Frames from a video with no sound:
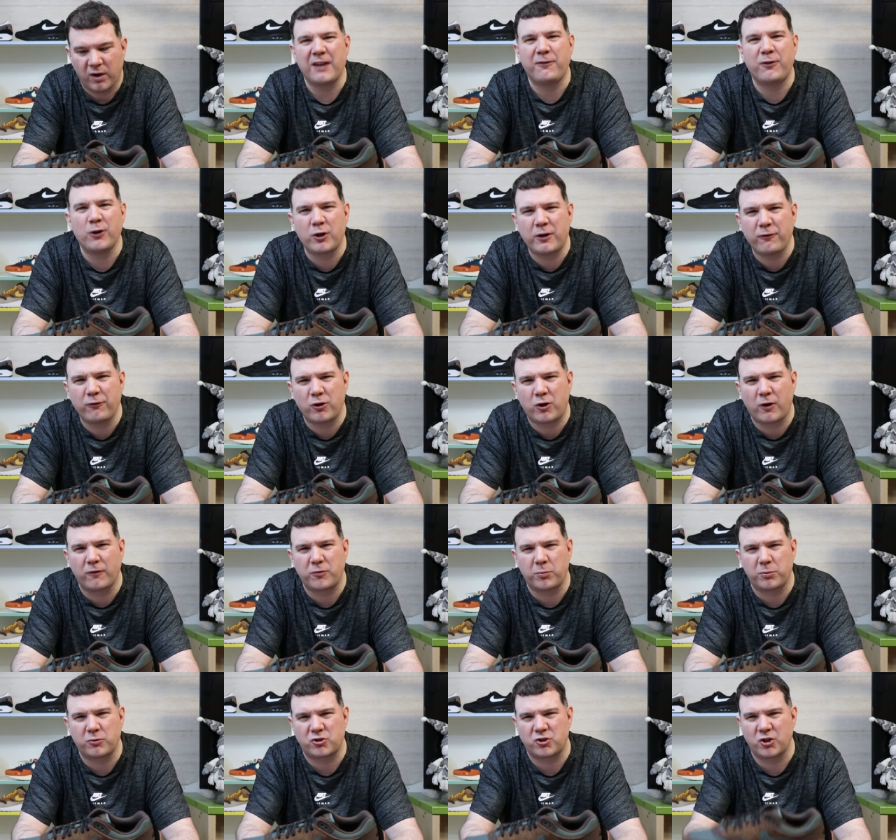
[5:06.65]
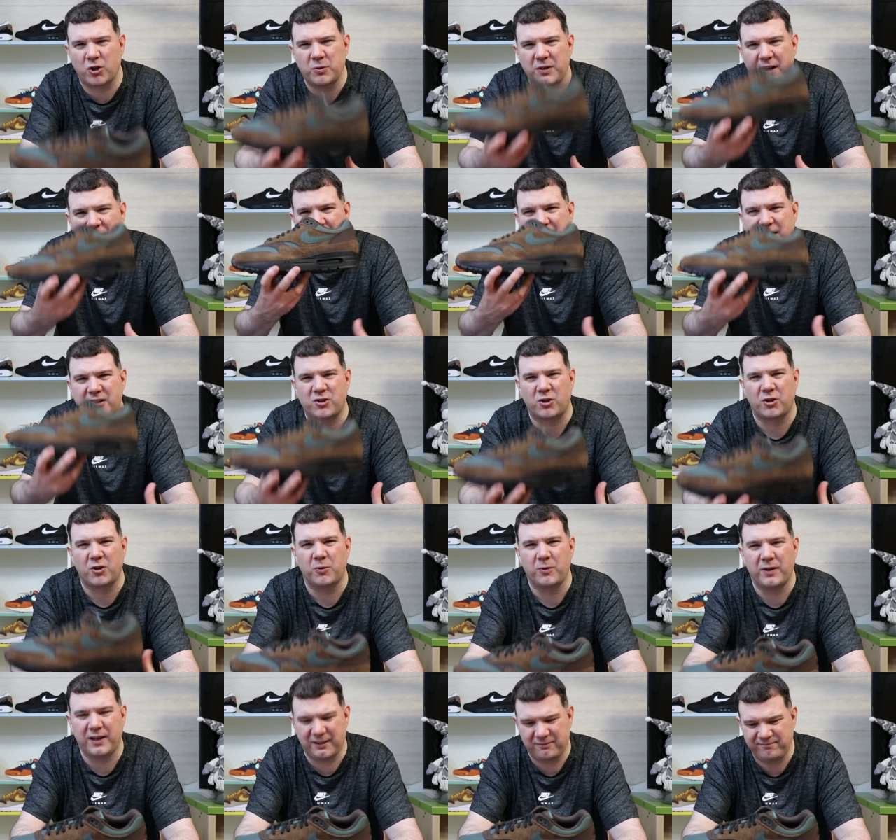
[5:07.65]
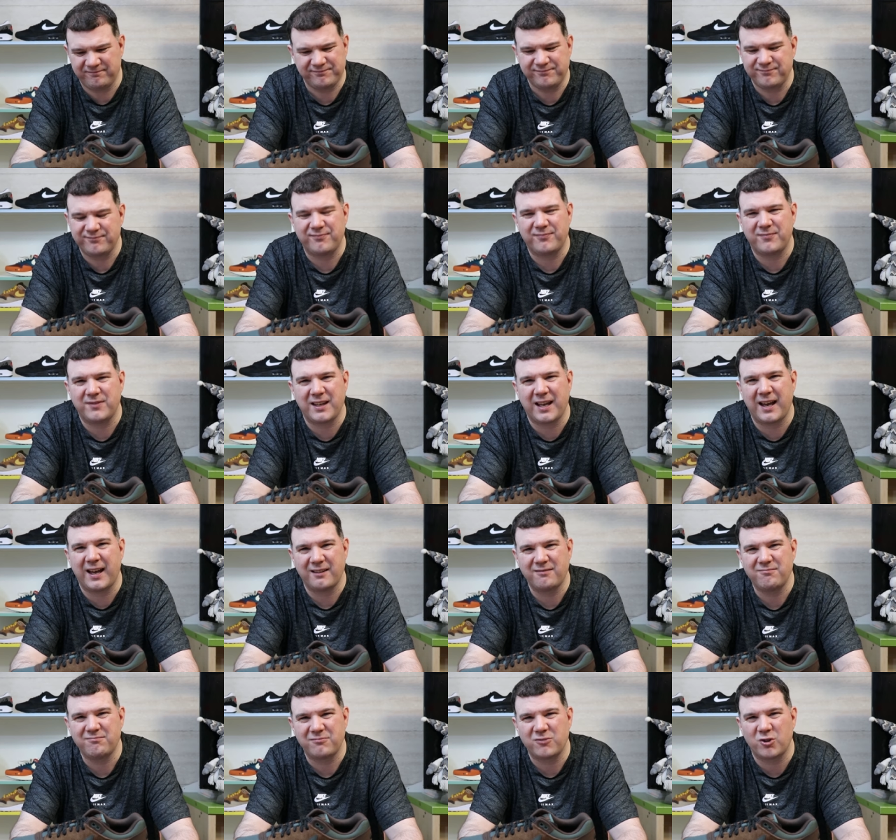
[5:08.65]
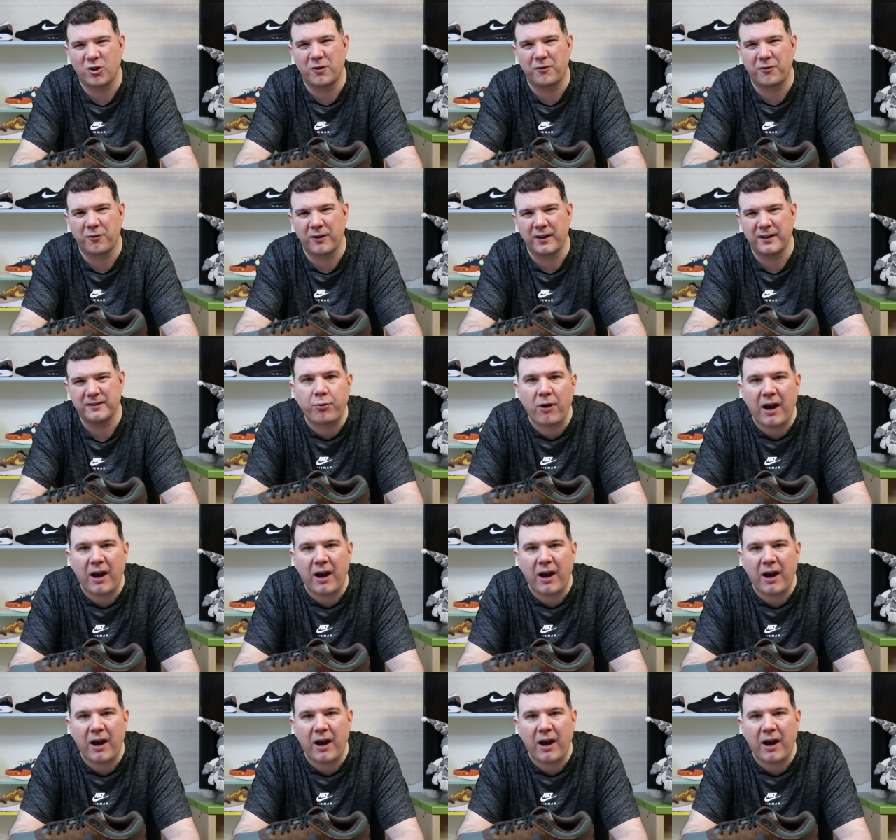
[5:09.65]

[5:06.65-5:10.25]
If you're looking for a comfortable shoe and you like this colourway, yeah, go for it.